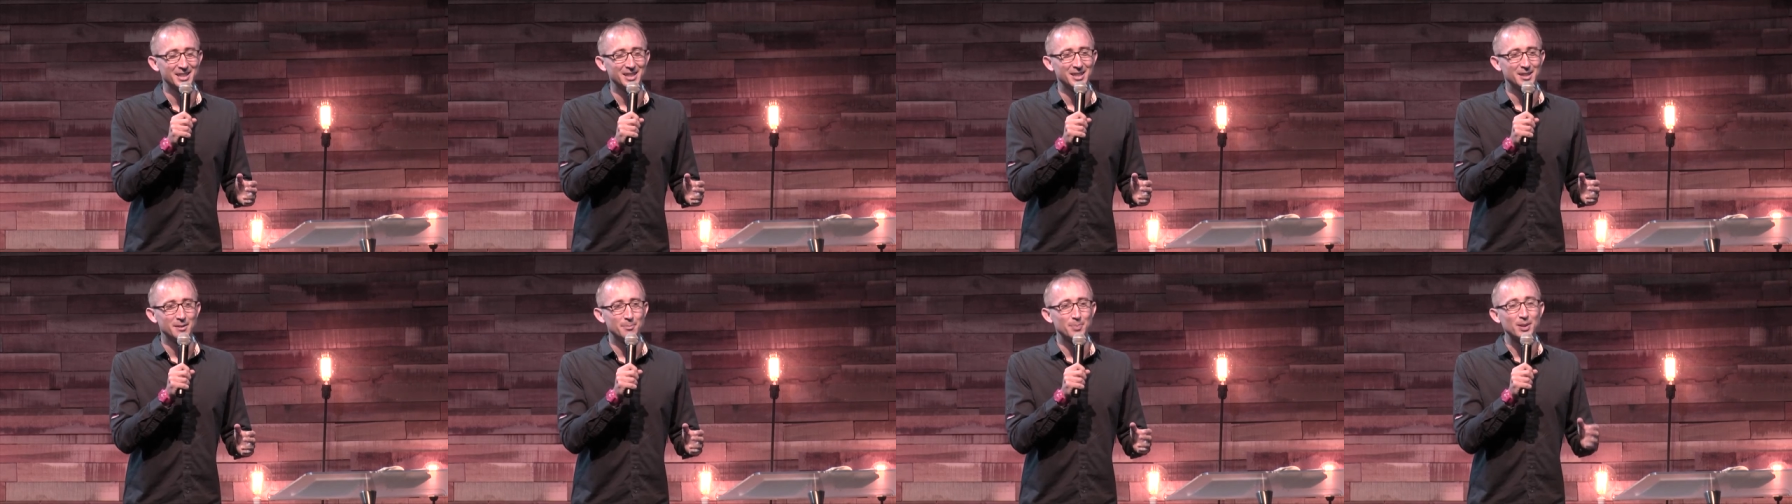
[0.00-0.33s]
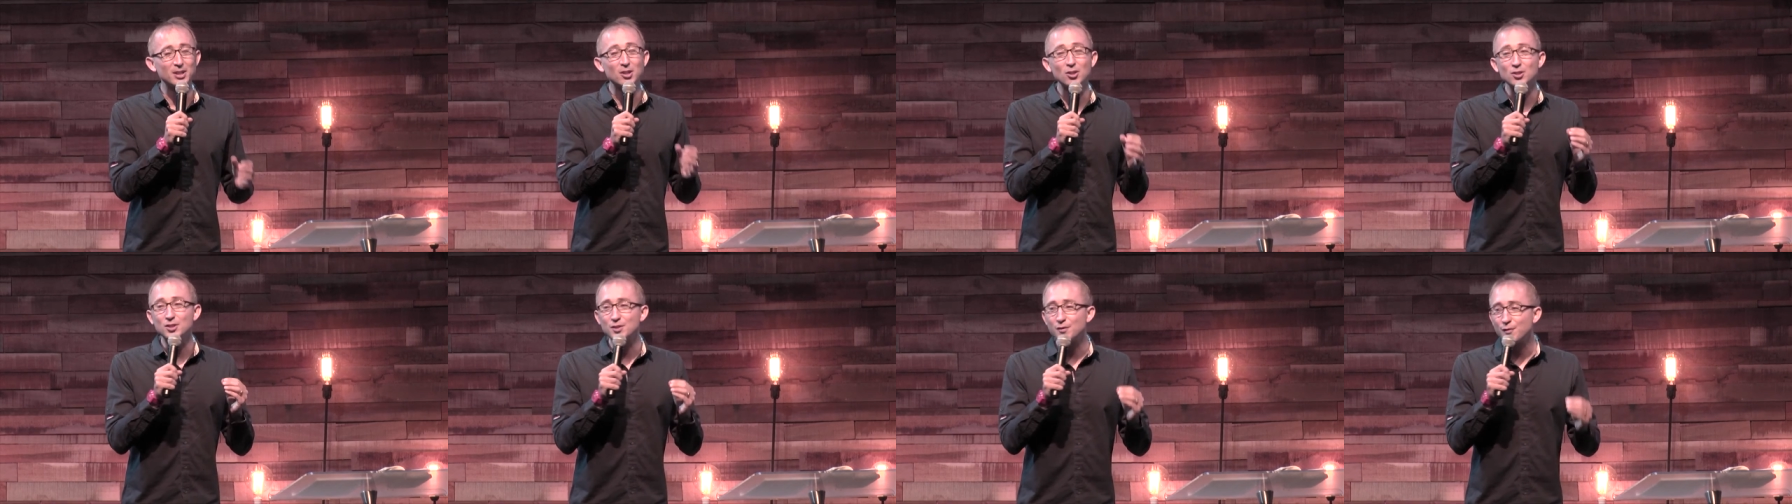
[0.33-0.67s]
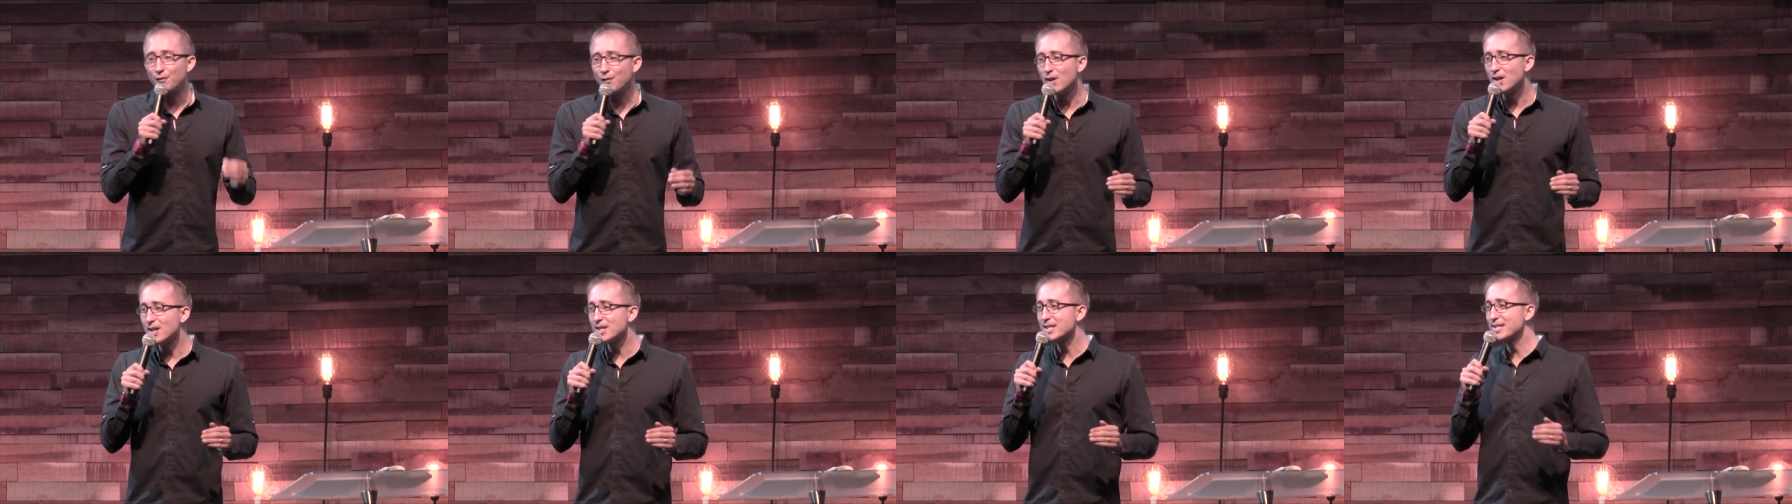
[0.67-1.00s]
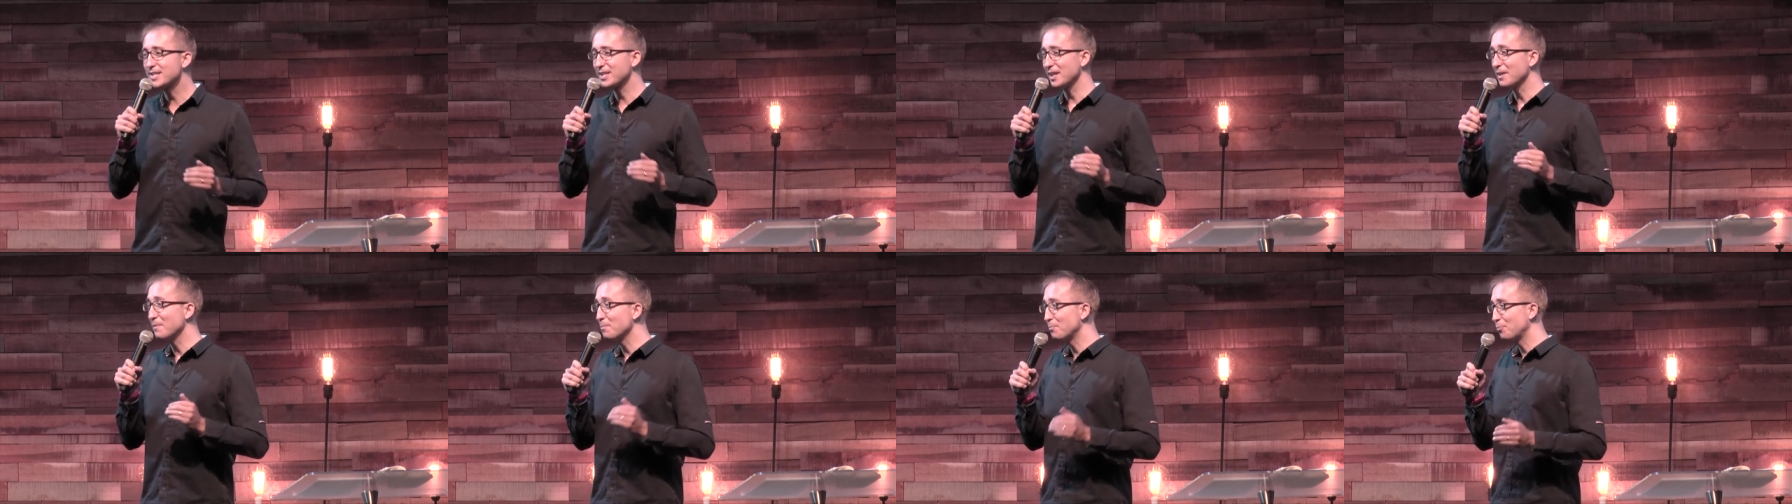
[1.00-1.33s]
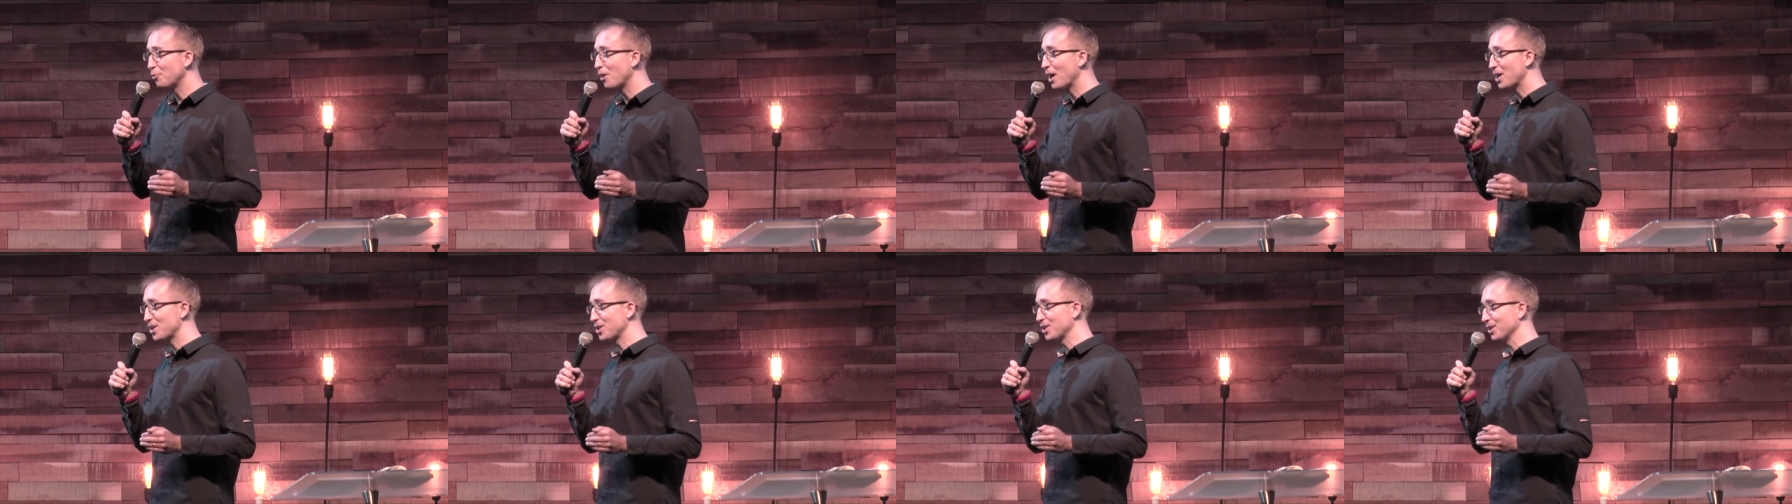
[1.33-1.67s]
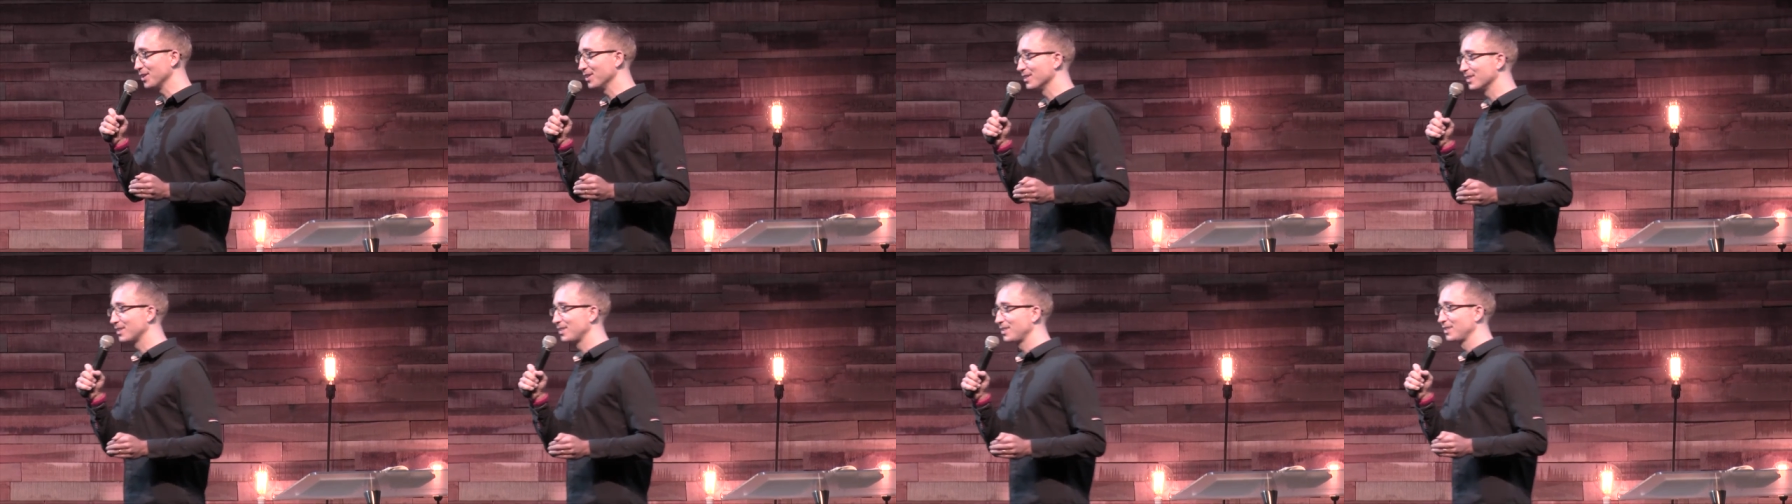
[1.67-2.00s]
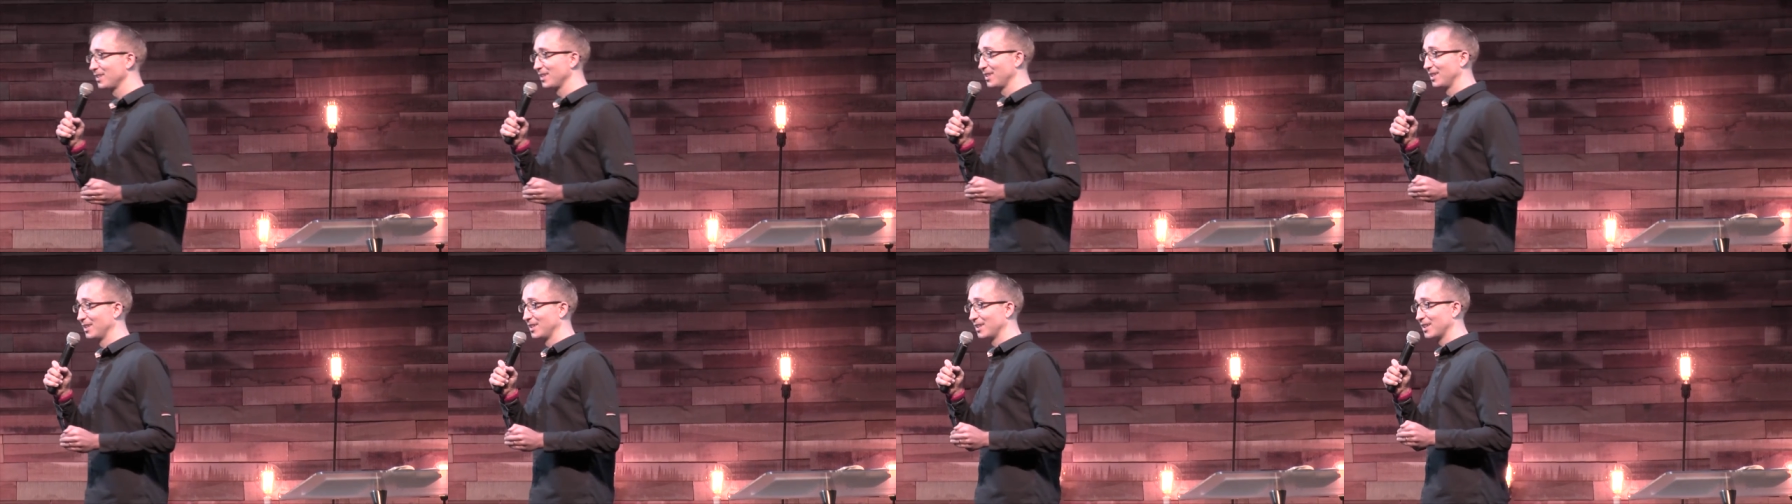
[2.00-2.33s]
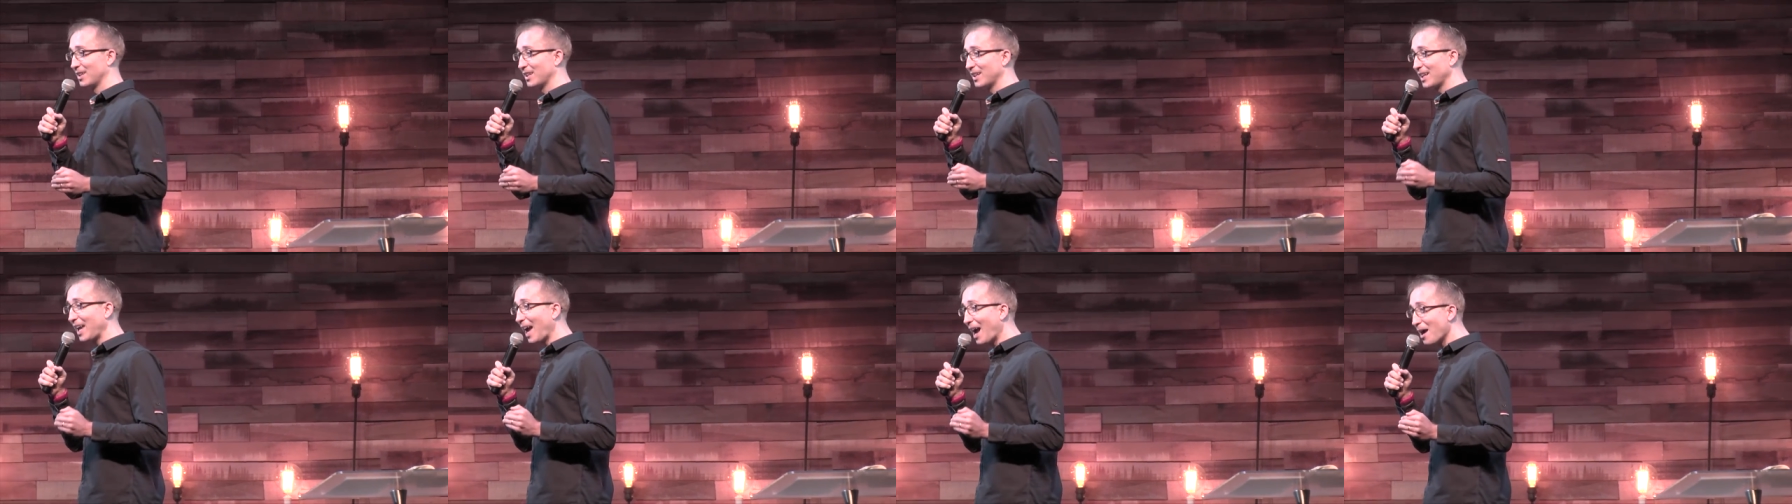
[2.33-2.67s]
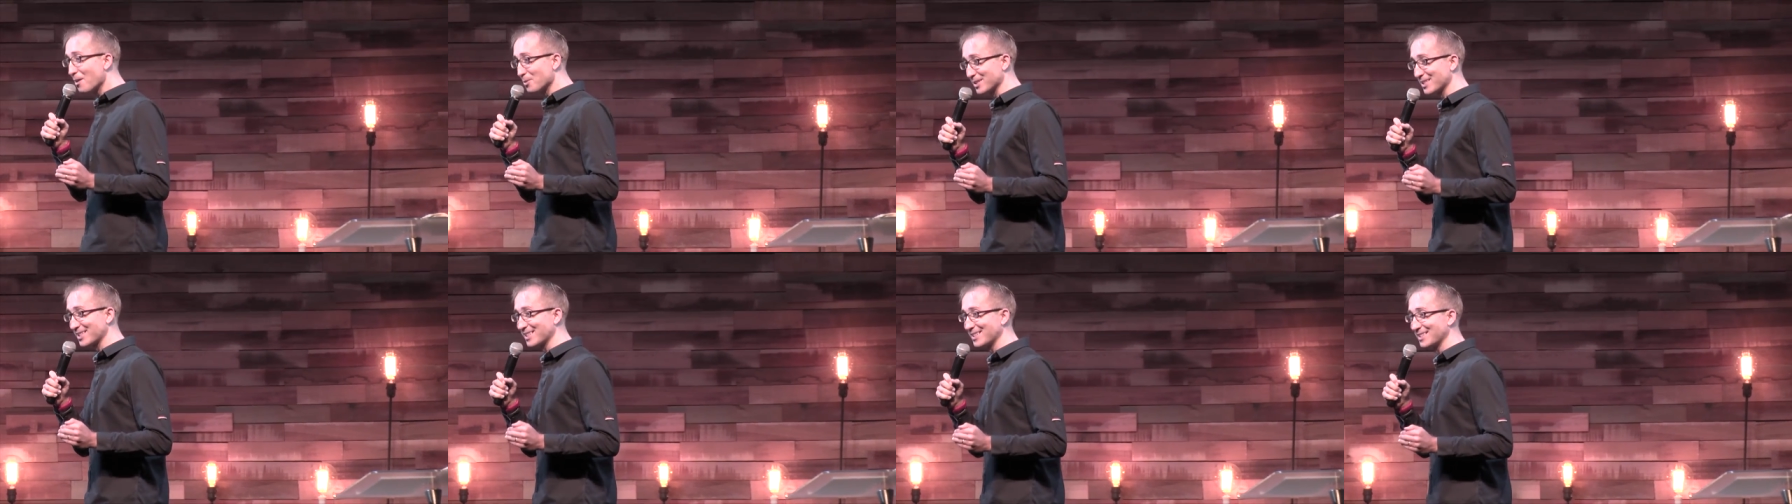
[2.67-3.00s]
because first impressions count.